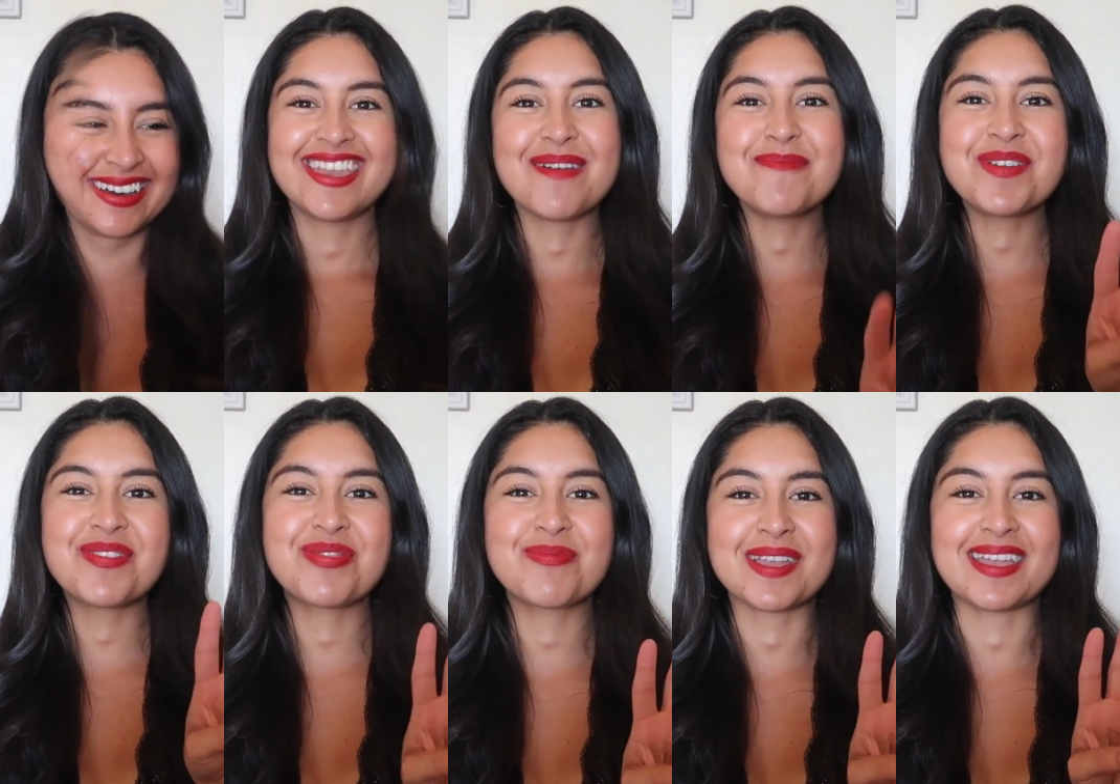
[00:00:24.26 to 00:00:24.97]

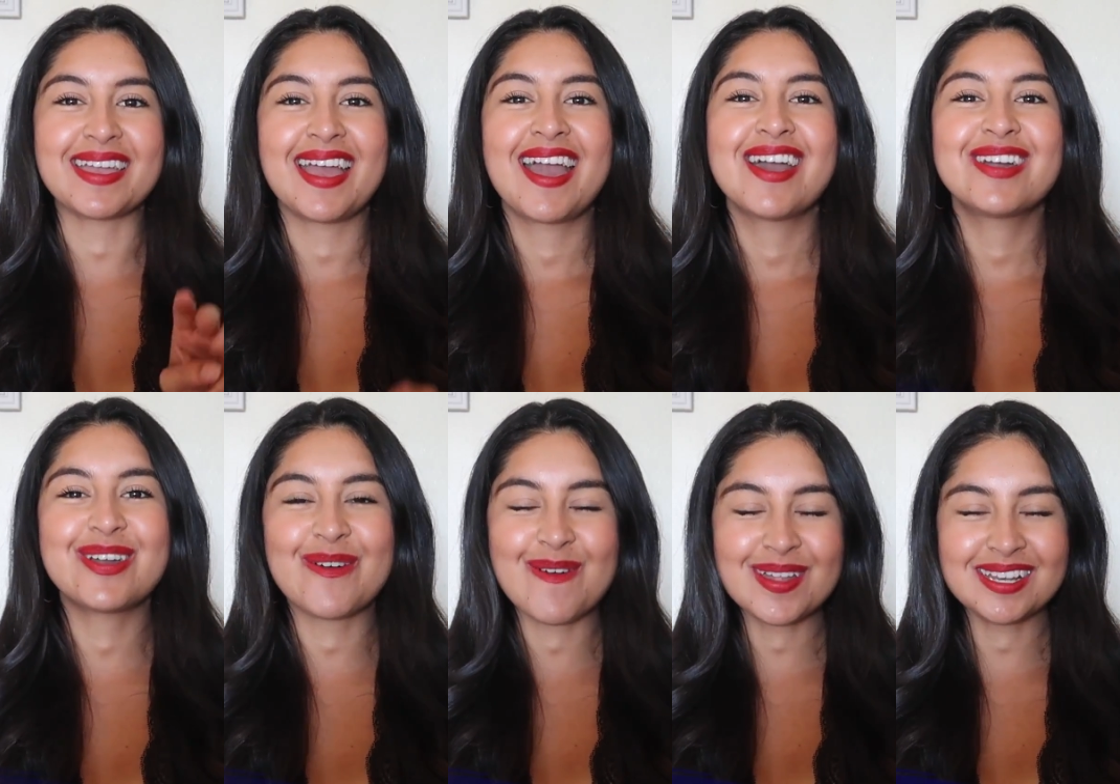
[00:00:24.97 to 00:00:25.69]
Number three,
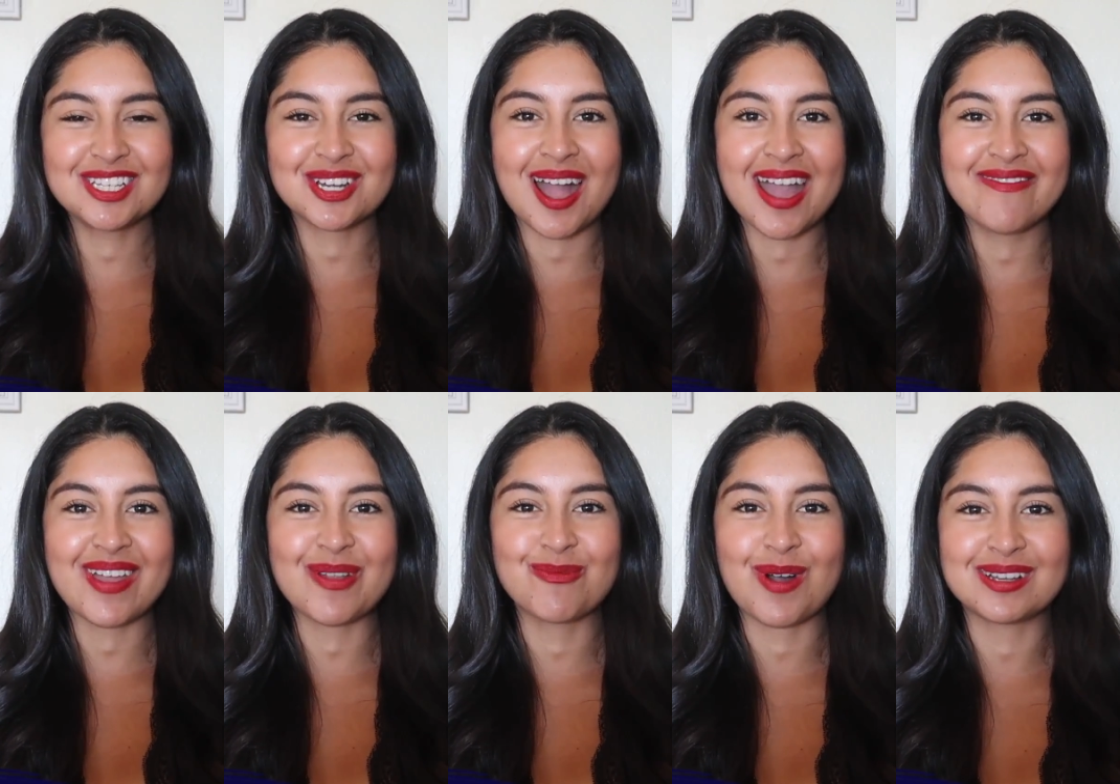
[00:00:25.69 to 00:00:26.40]
go on a drive
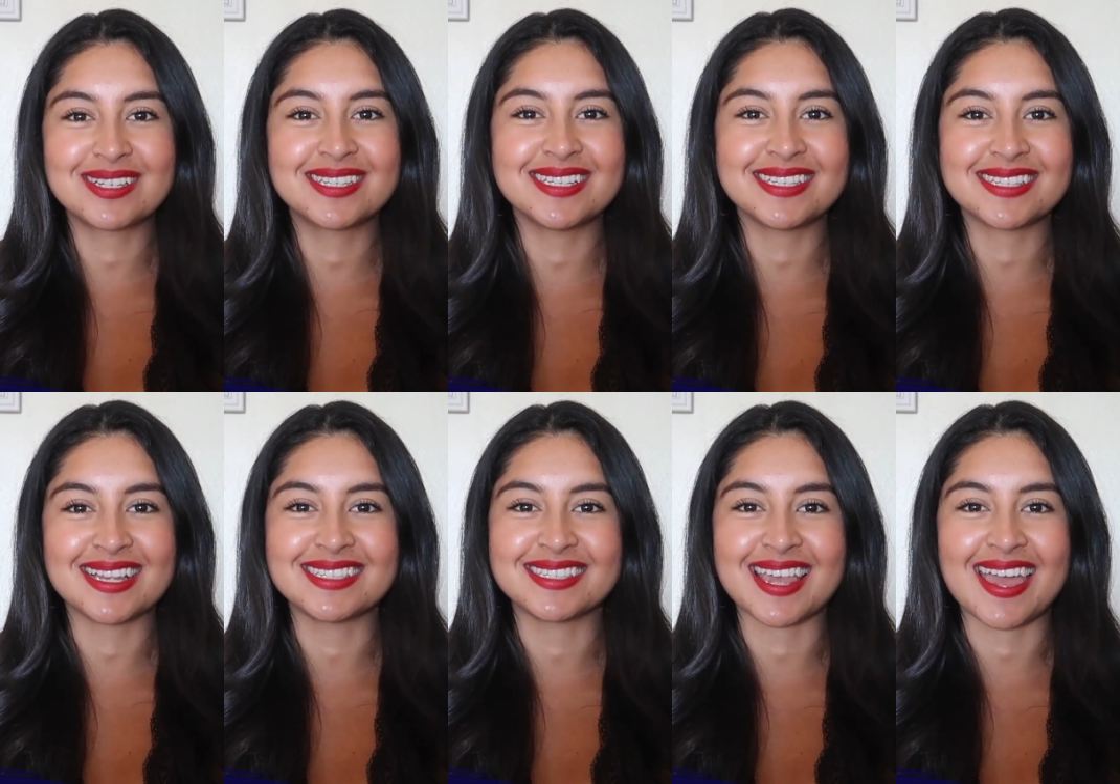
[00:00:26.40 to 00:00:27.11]
and watch the
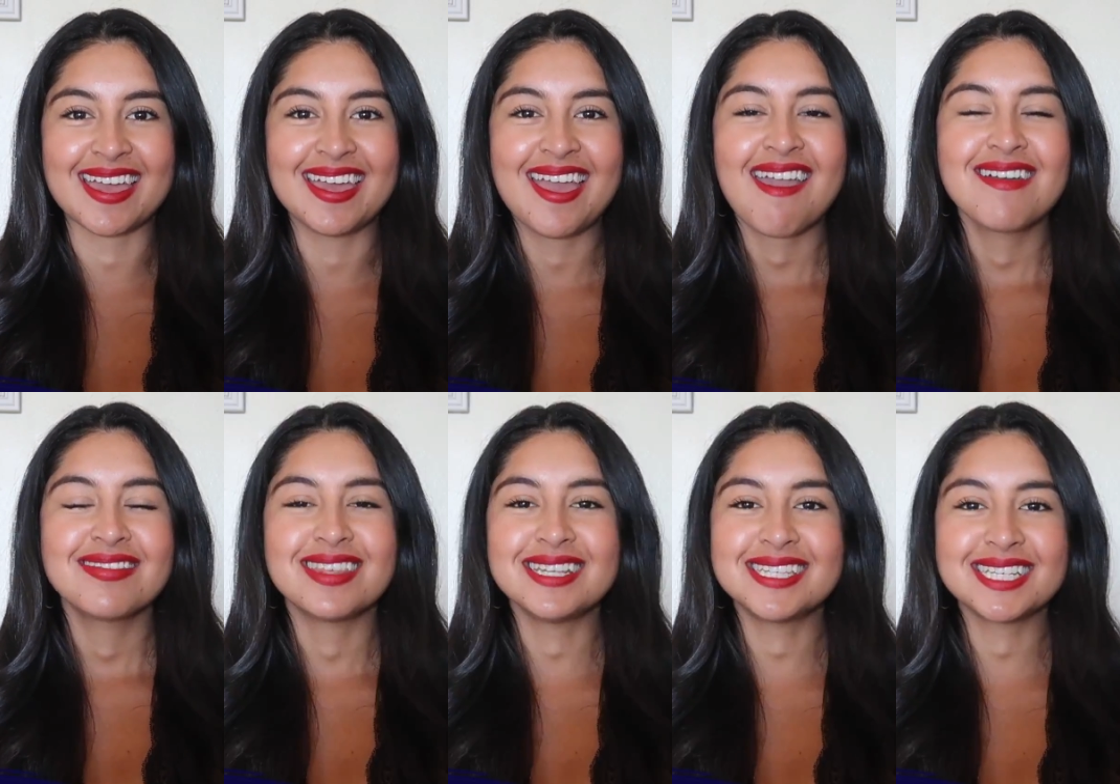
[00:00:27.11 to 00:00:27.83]
sunset.
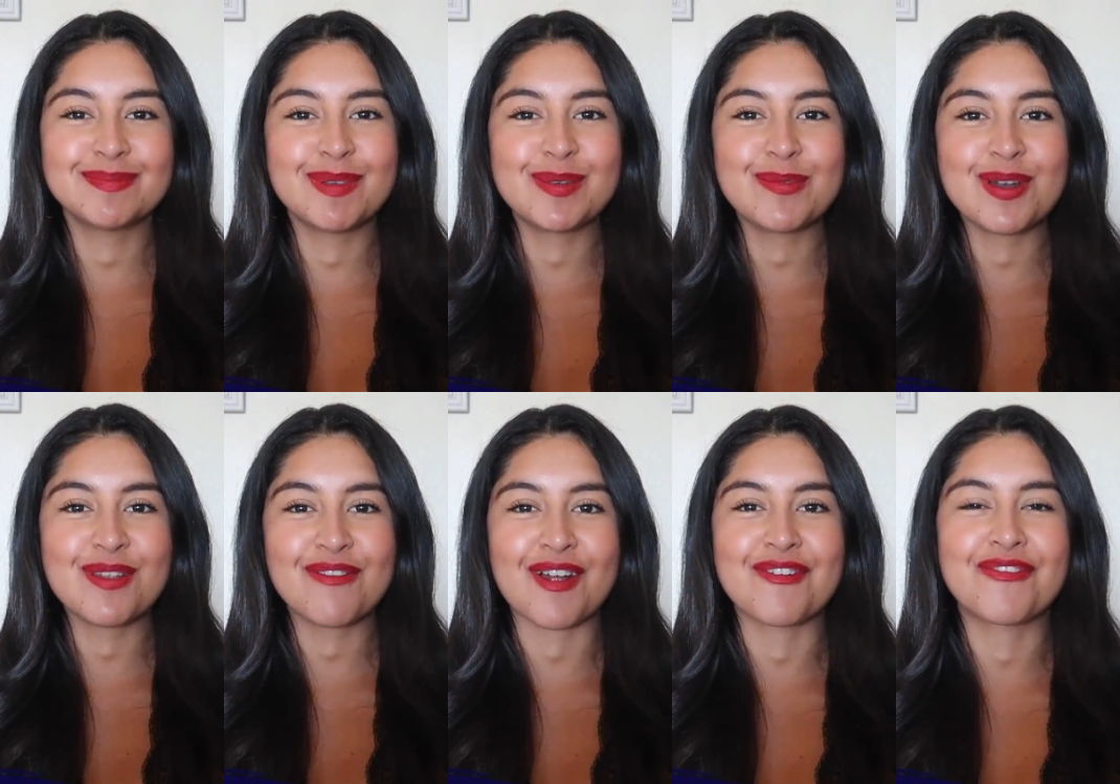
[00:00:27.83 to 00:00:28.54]
This has been
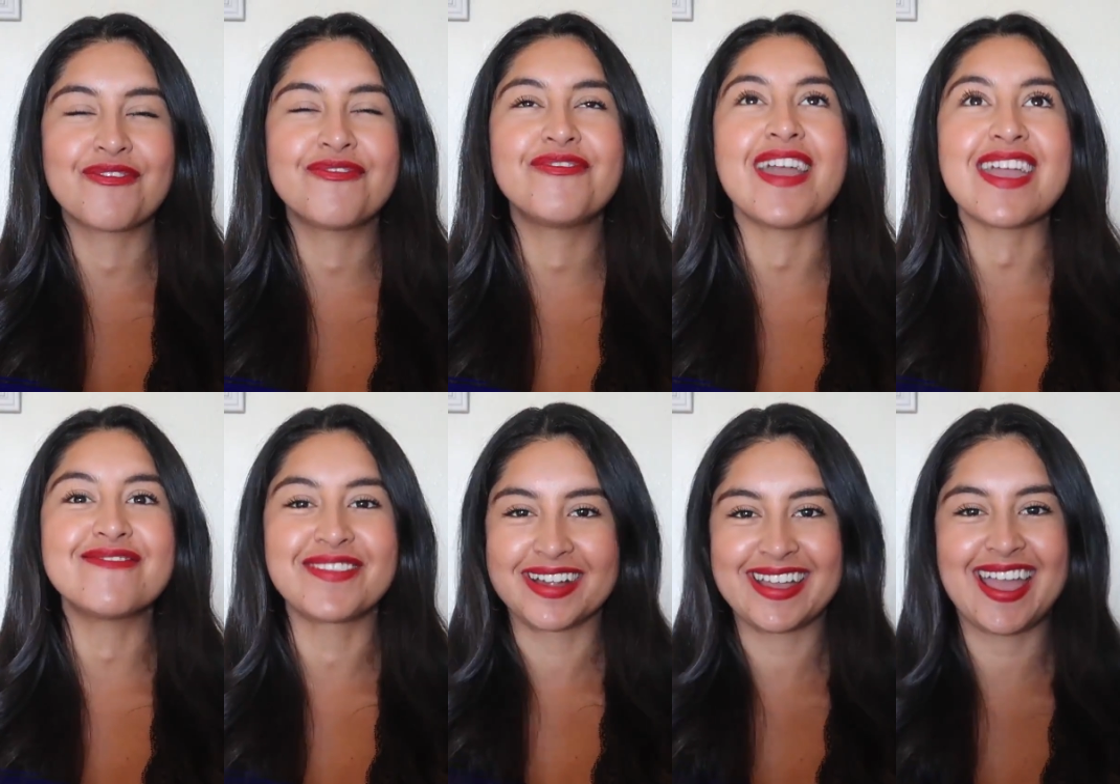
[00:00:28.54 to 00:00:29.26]
one of our
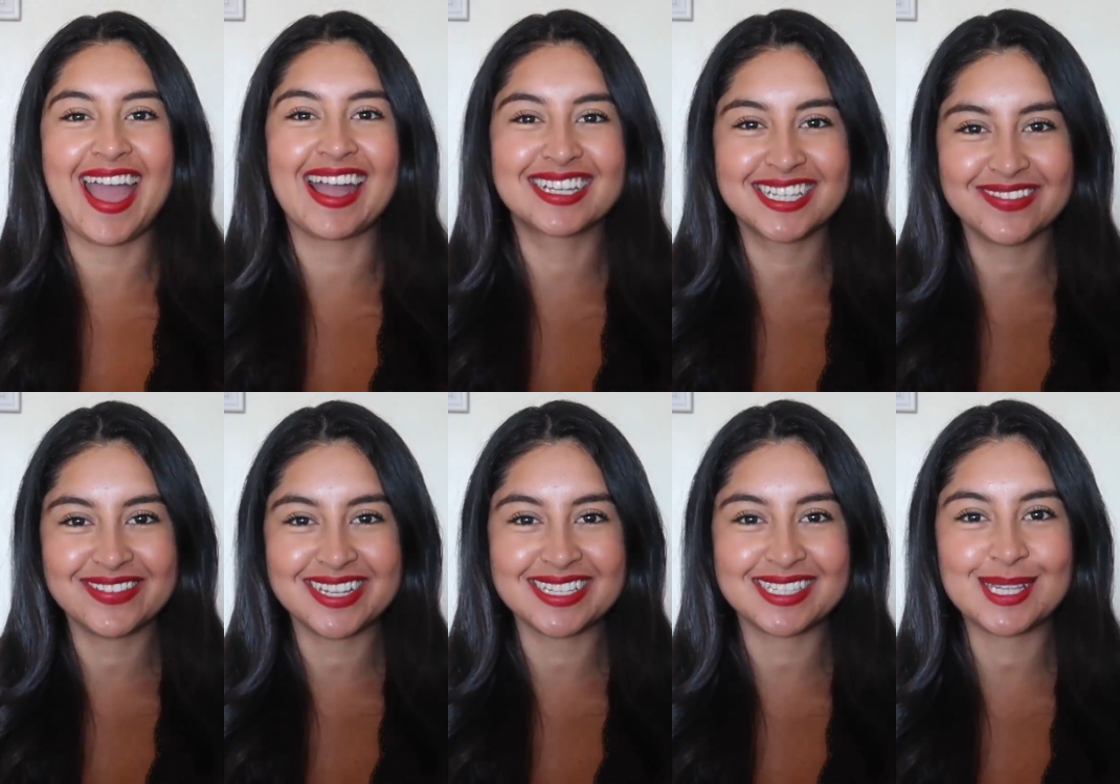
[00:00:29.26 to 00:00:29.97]
favorite
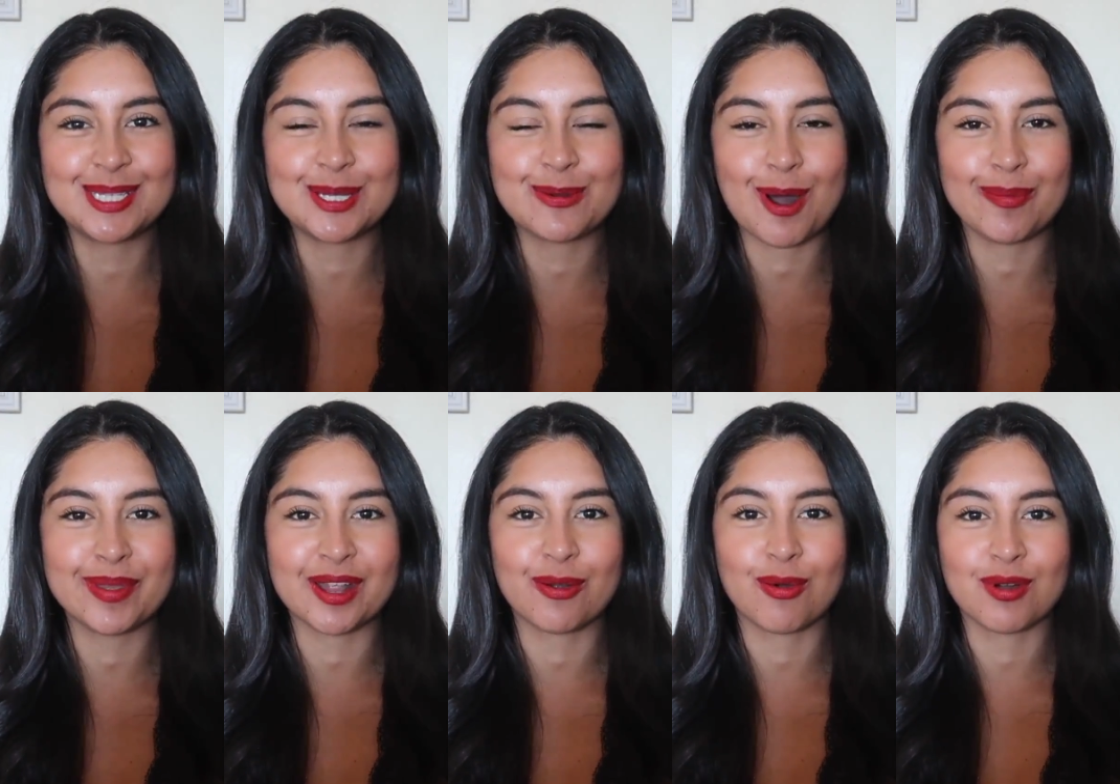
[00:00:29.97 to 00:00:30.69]
activities to do while being